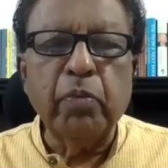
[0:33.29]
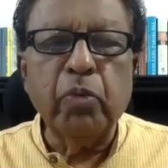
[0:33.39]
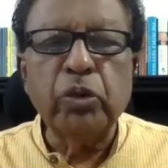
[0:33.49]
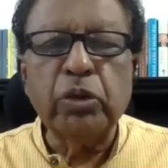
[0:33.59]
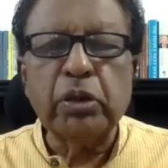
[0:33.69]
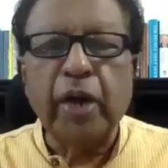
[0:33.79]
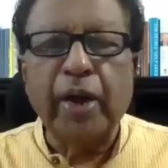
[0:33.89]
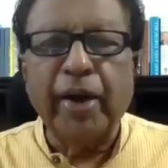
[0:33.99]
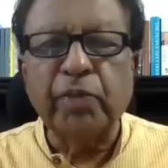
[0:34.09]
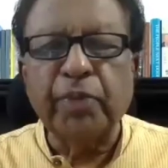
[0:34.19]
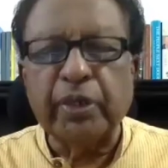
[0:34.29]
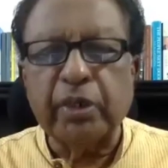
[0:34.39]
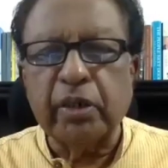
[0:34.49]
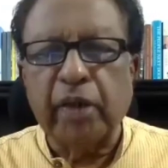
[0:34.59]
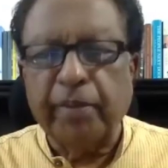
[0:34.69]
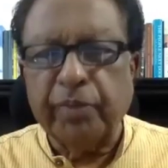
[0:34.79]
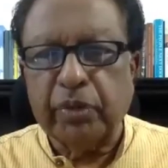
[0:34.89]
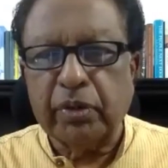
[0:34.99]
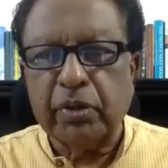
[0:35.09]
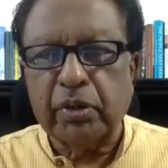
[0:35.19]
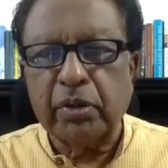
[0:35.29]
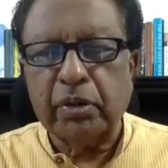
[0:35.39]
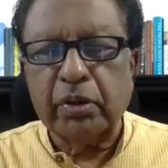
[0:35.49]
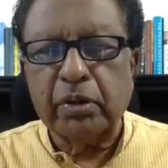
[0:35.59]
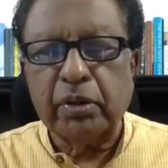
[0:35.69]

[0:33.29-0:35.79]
most unexpected times.